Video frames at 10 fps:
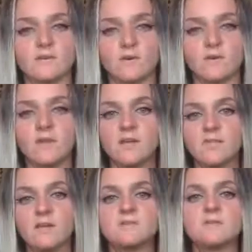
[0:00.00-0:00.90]
or
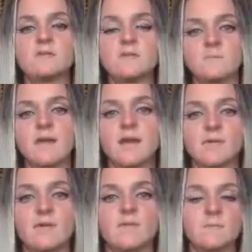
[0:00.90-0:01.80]
those who are in
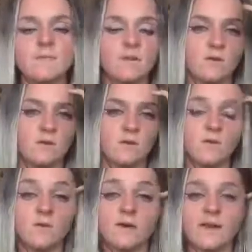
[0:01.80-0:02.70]
power at the minute or
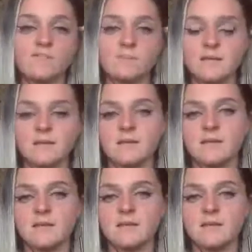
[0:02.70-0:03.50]
who have been,